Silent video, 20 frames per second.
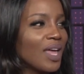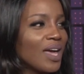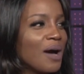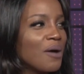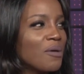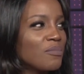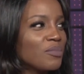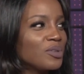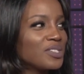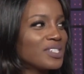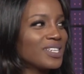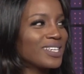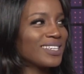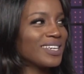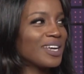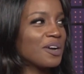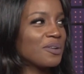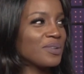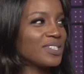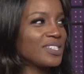our music
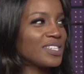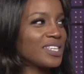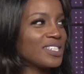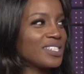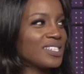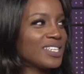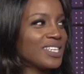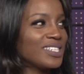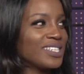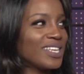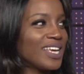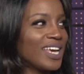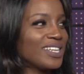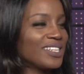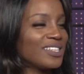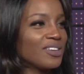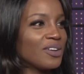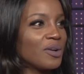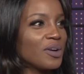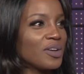now is
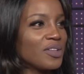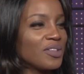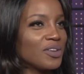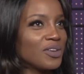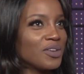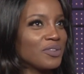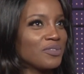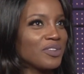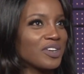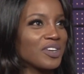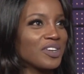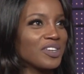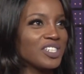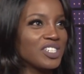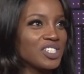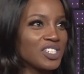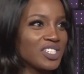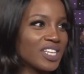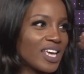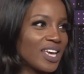getting the
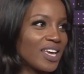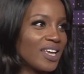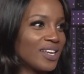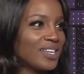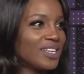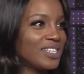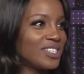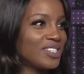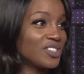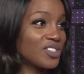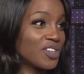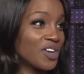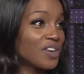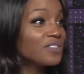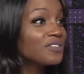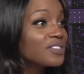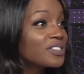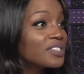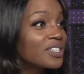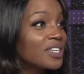recognition that it
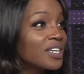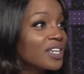deserves.